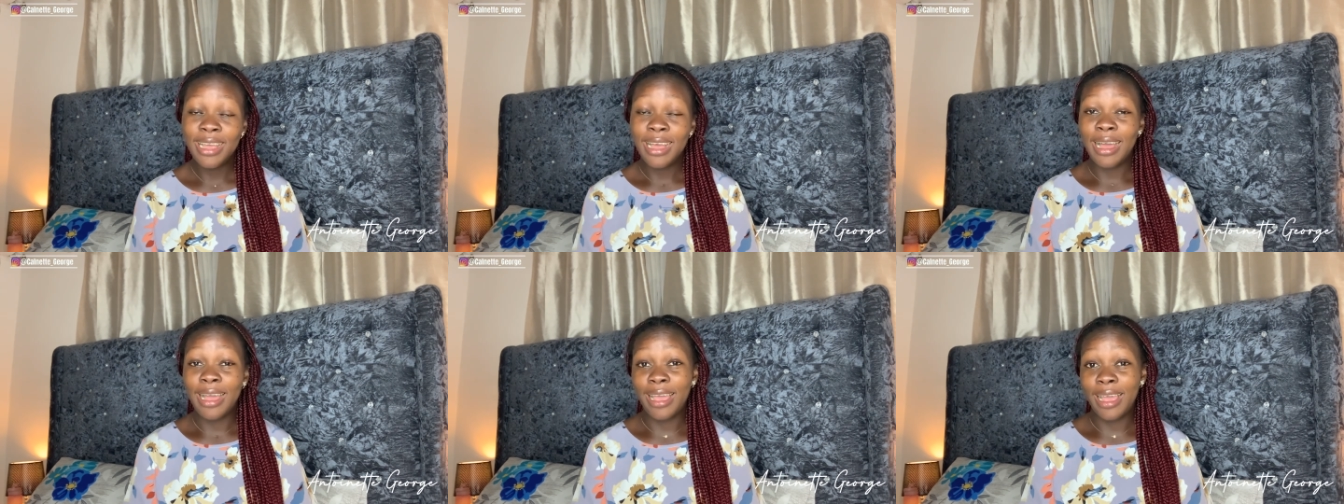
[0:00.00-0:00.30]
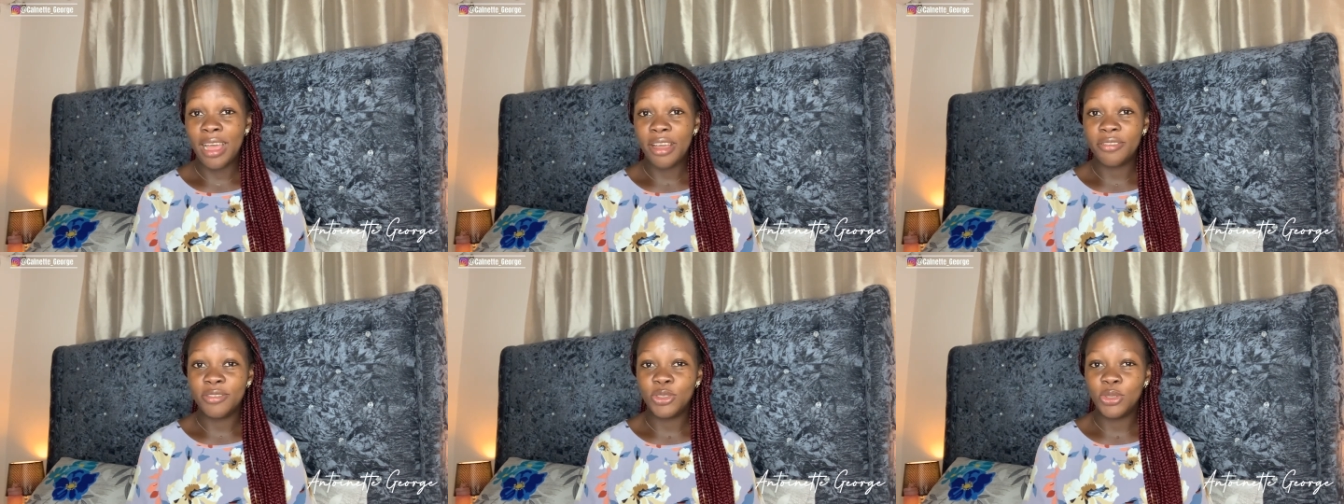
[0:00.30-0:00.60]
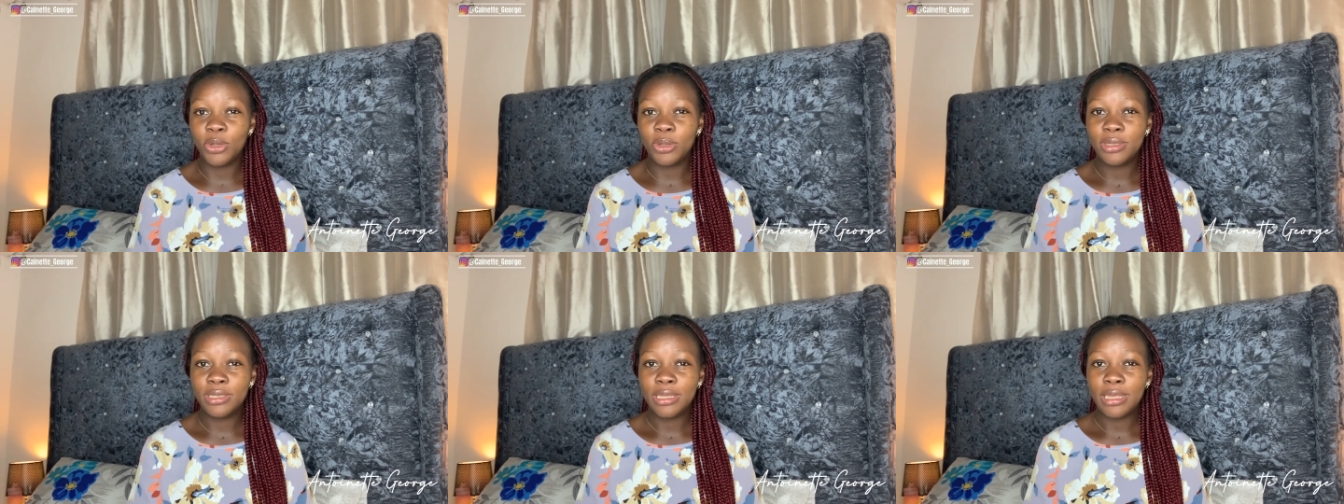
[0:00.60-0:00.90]
I have
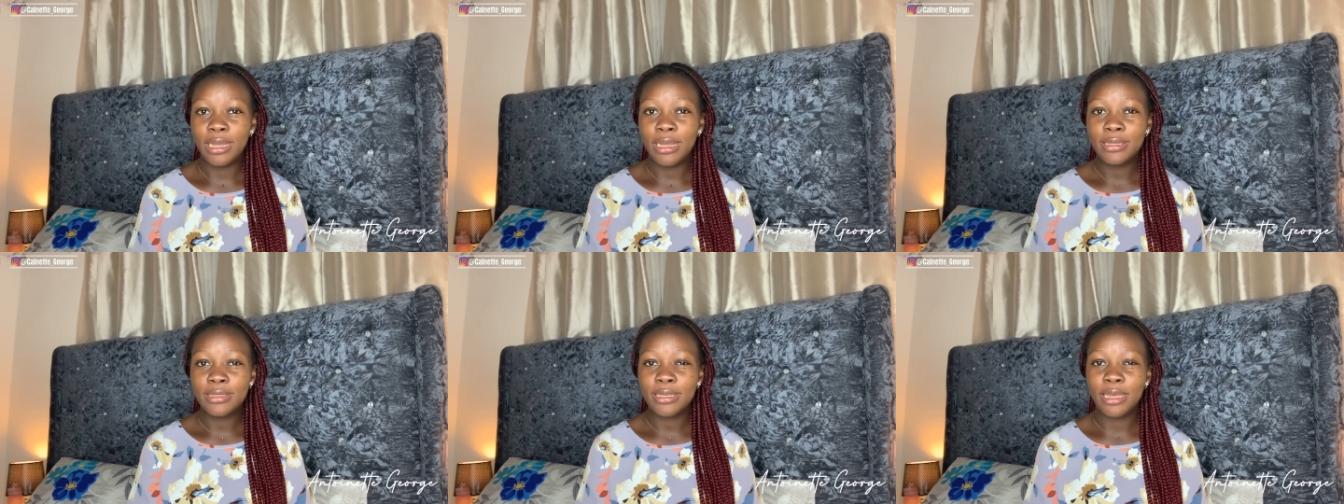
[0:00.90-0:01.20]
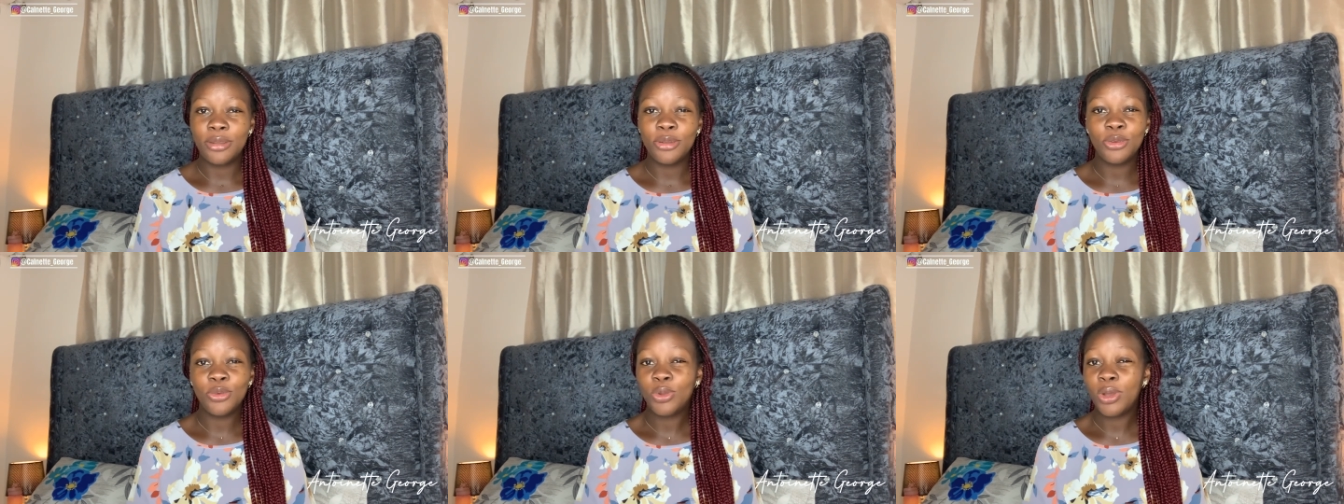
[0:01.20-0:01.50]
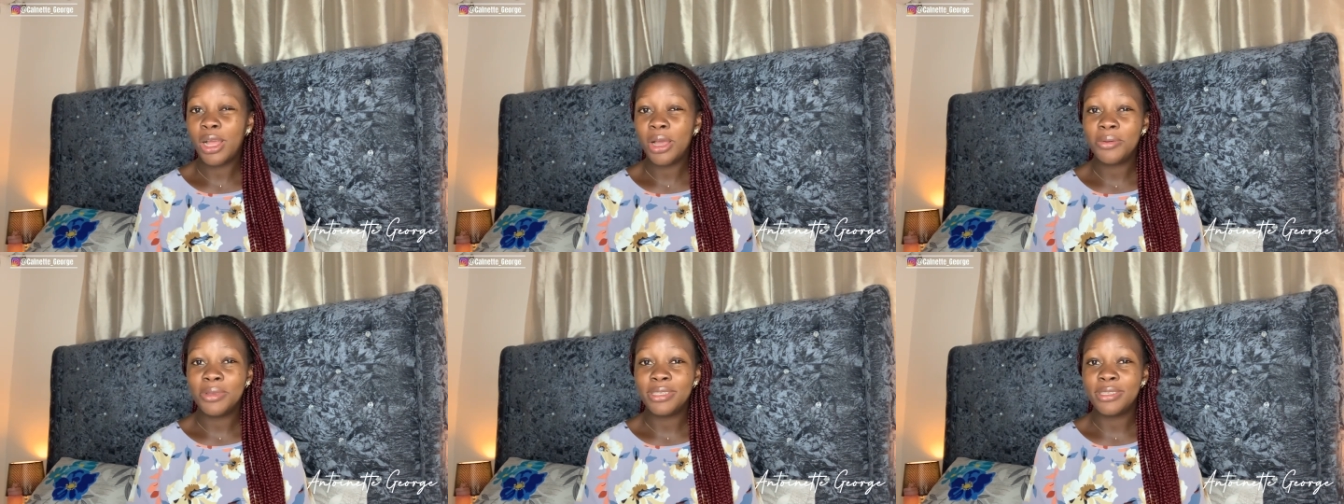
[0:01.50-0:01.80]
done that. I don't know
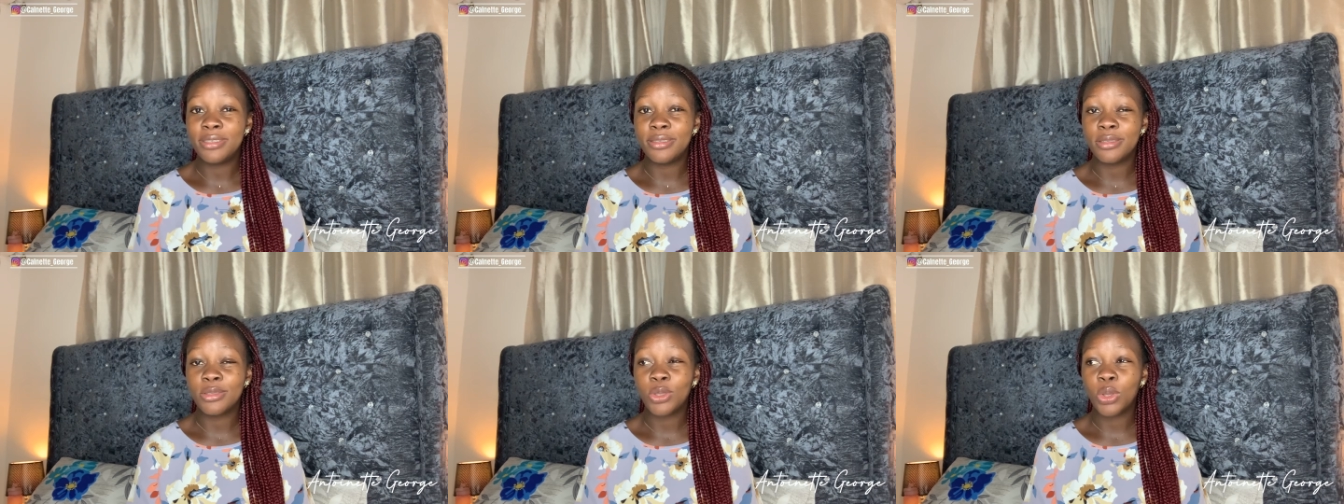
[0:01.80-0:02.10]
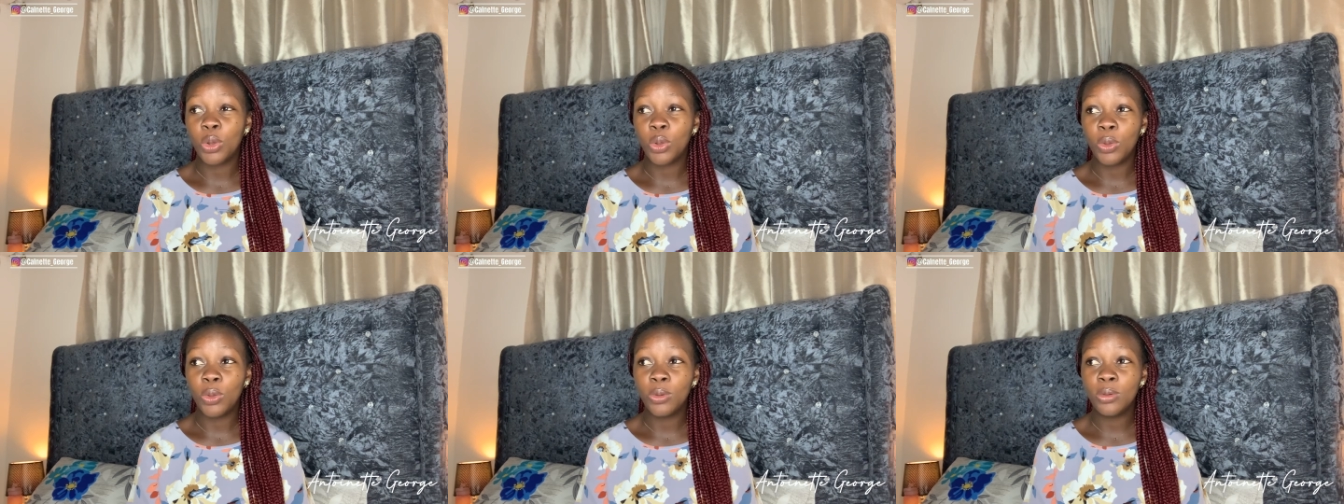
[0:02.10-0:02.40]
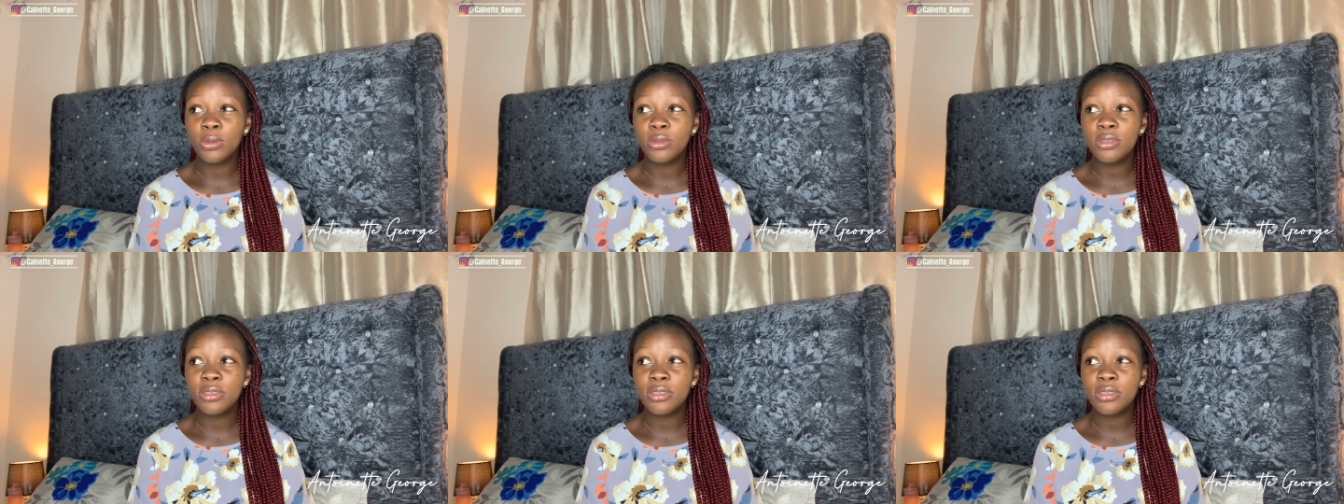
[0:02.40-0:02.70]
how it is
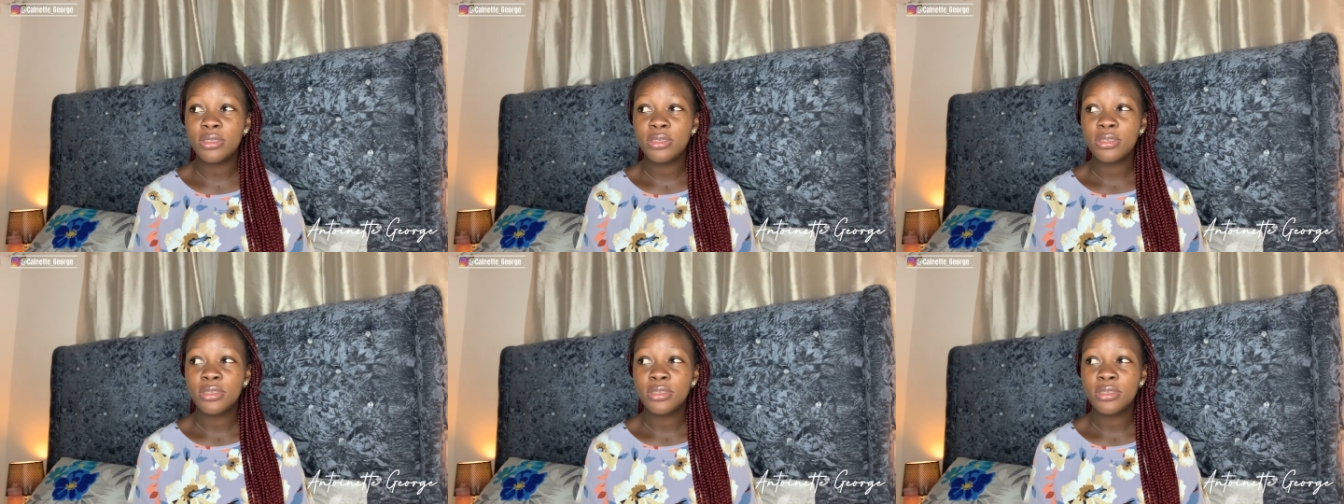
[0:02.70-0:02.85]
called.